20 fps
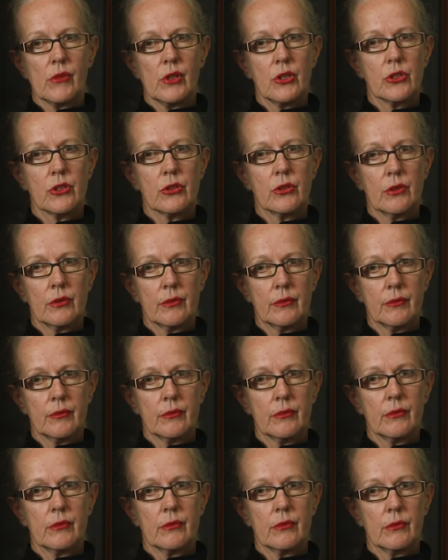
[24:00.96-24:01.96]
You sure?
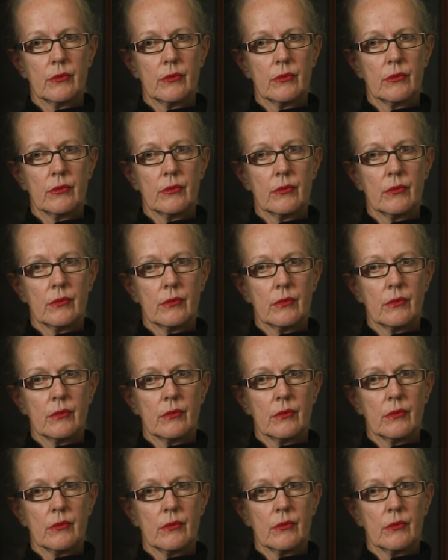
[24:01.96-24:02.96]
Yes. Yeah, I've
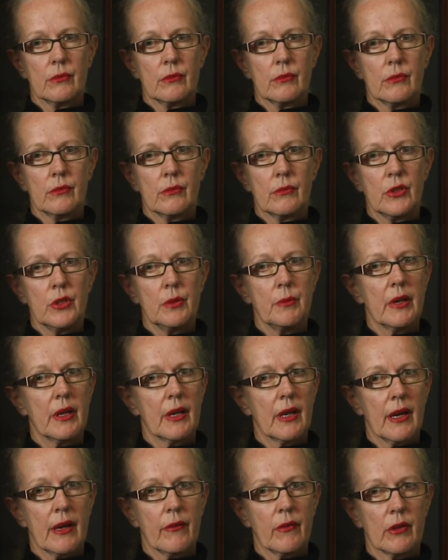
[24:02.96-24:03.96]
got it. I've got it. You
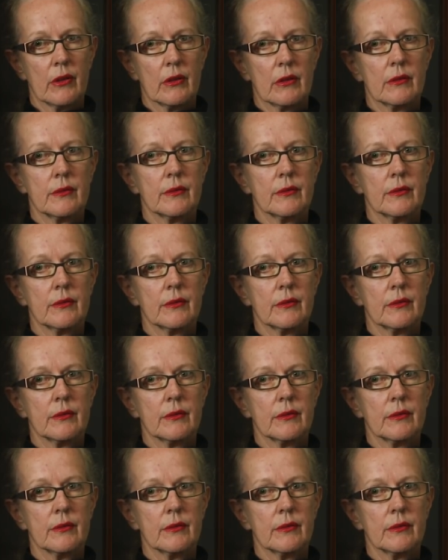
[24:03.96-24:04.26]
better have it.